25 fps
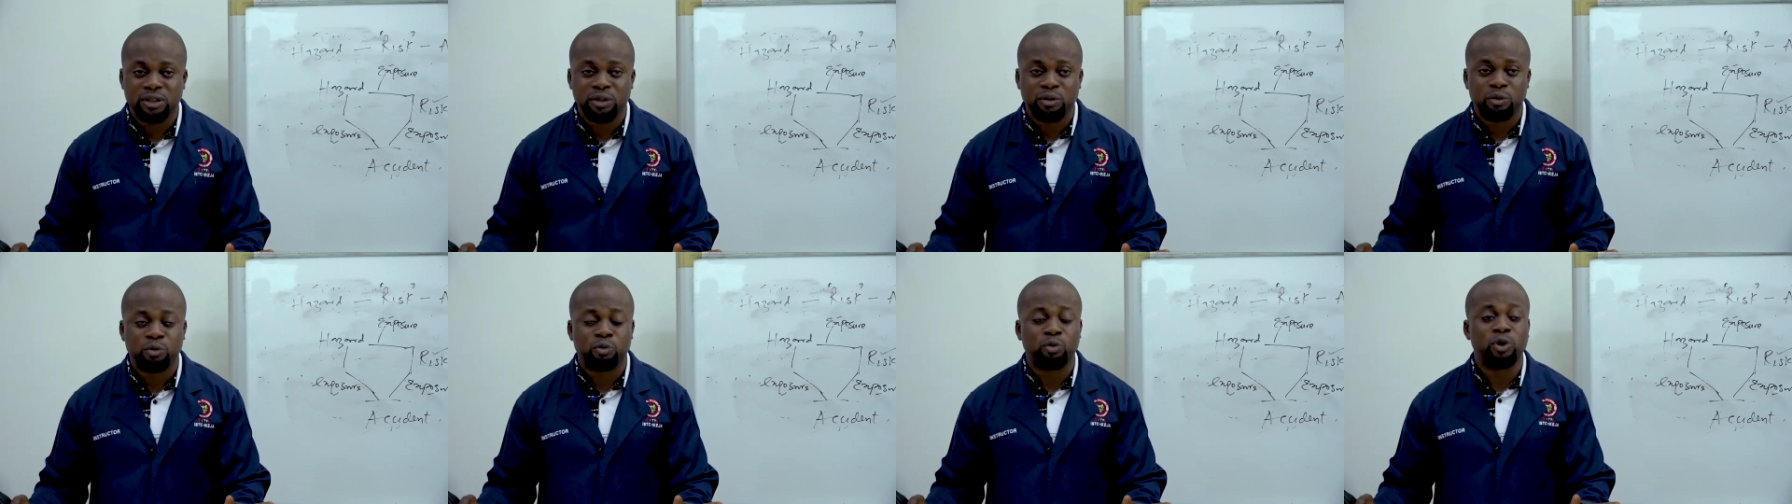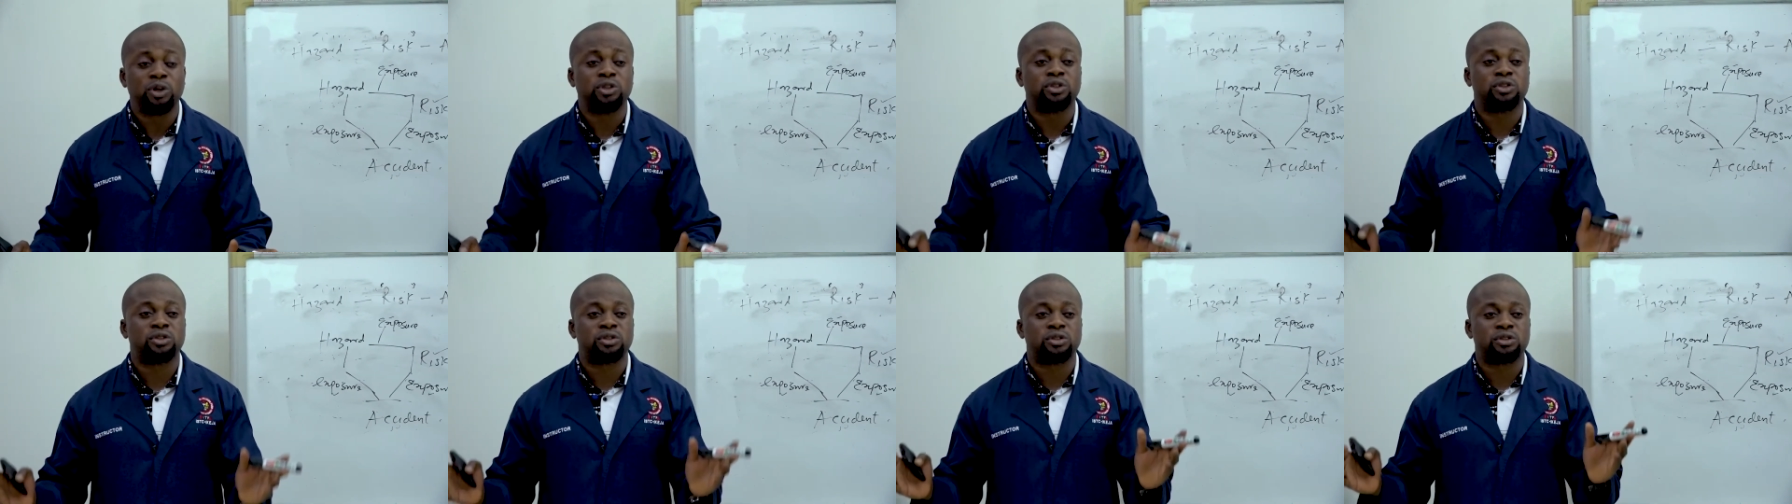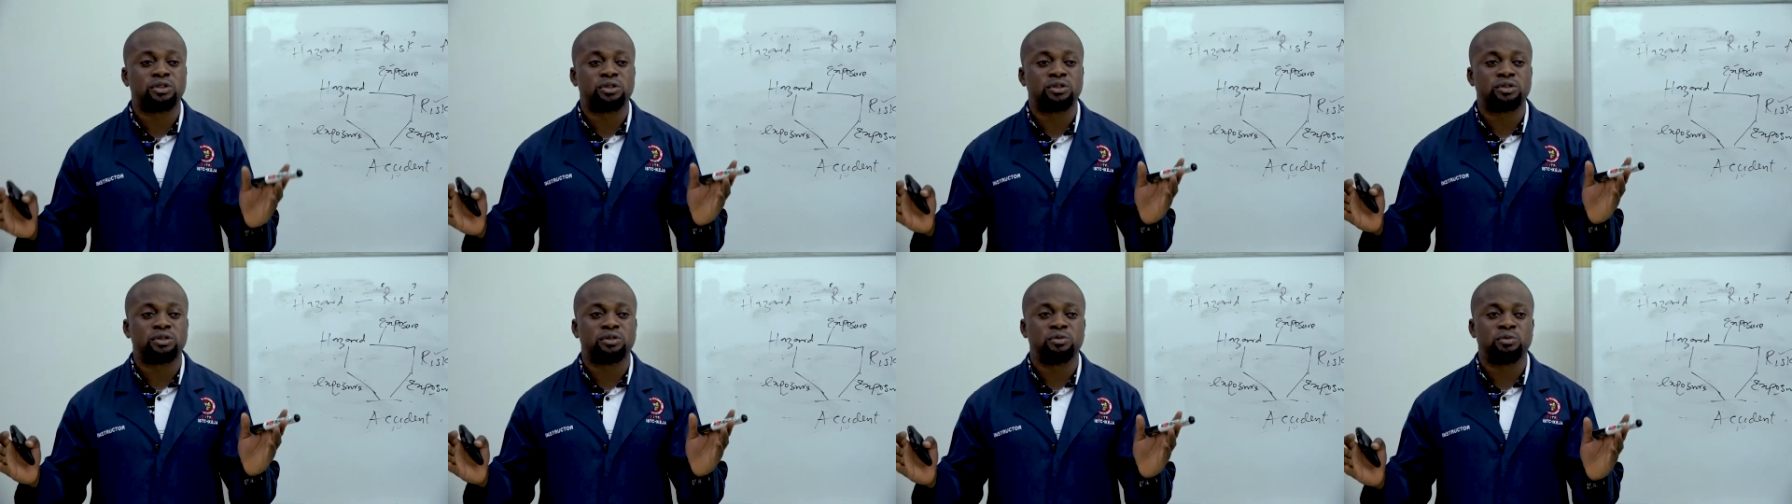What
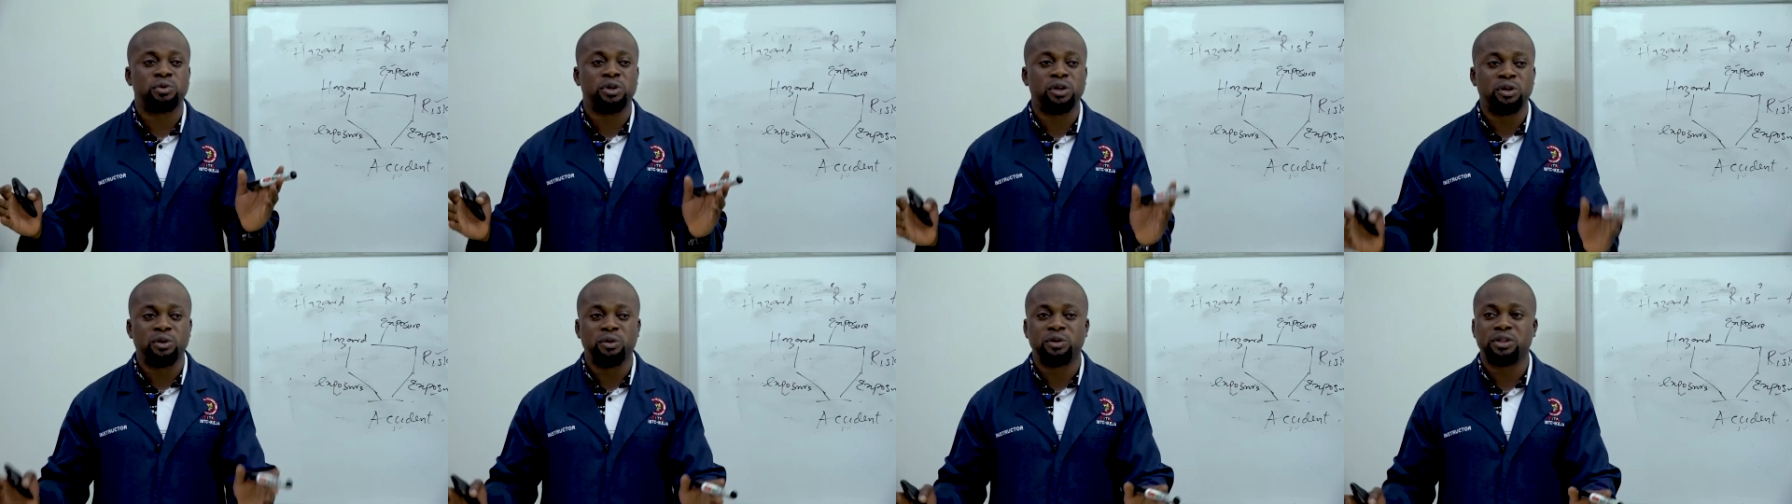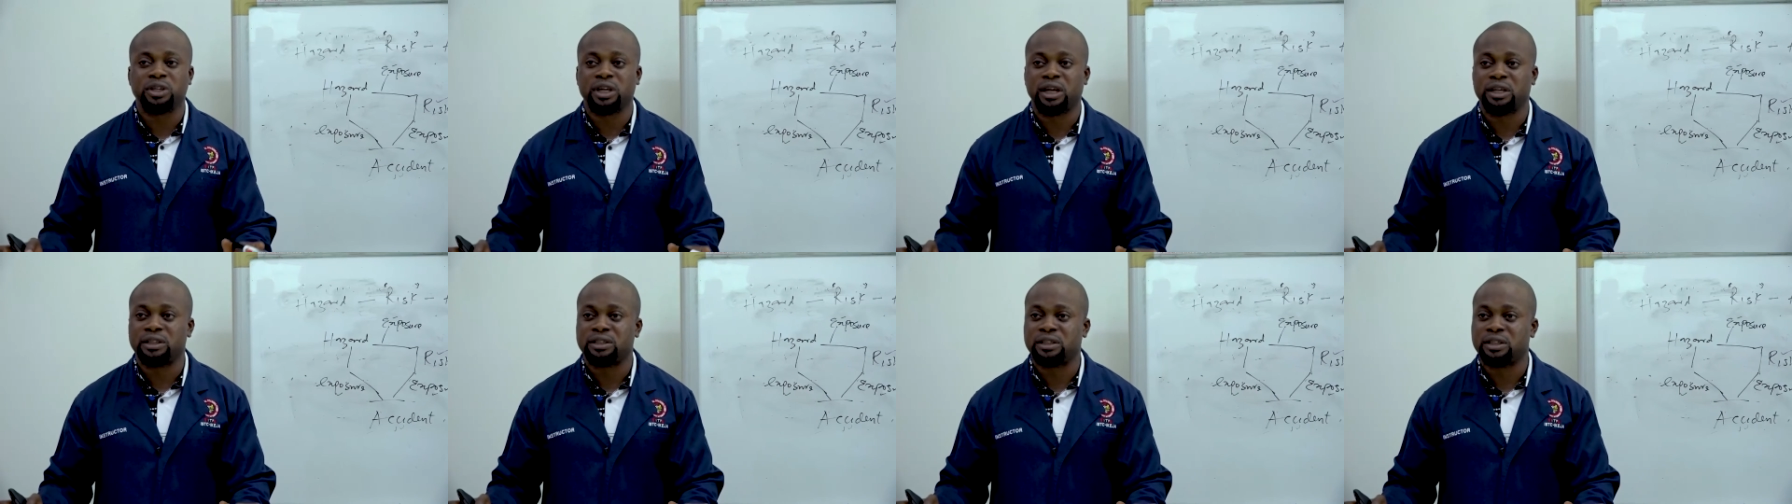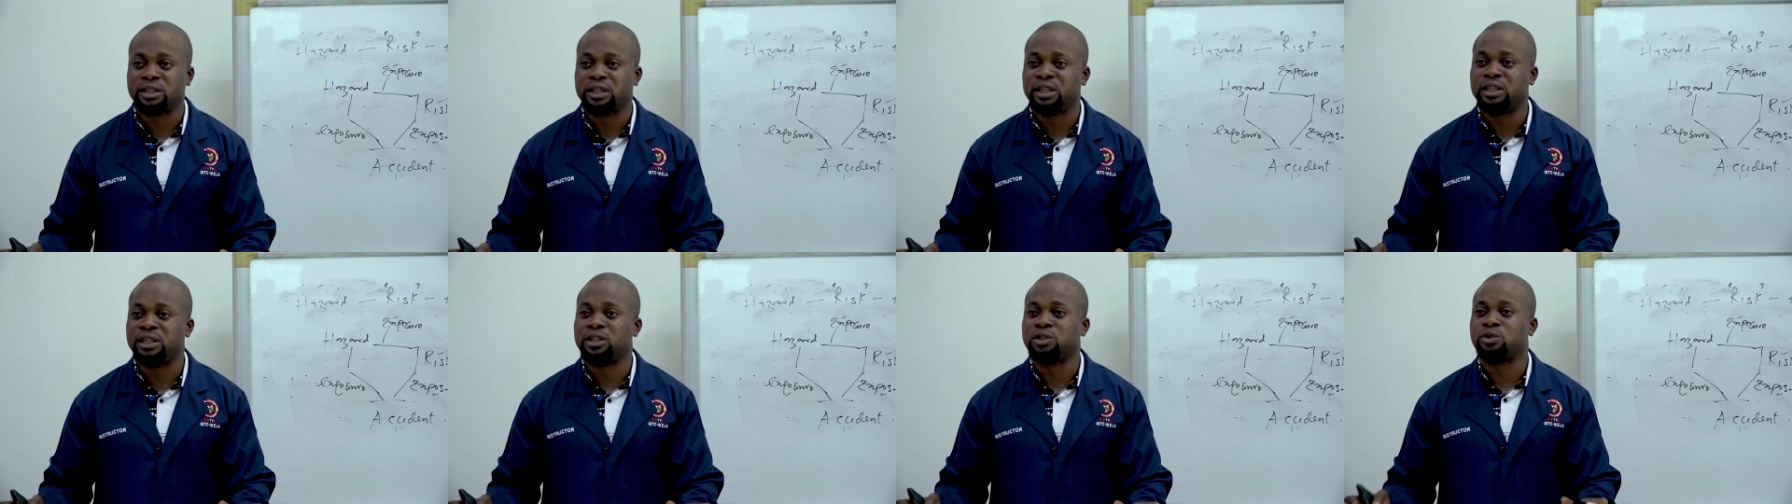we looked at
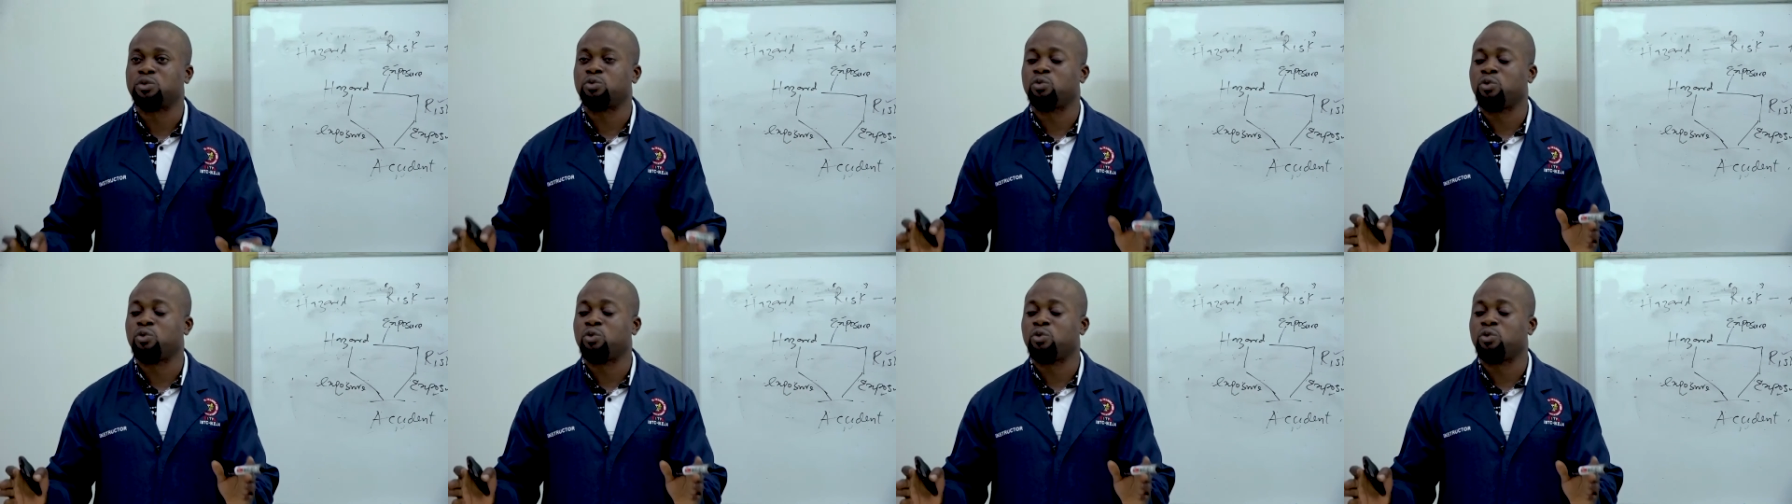is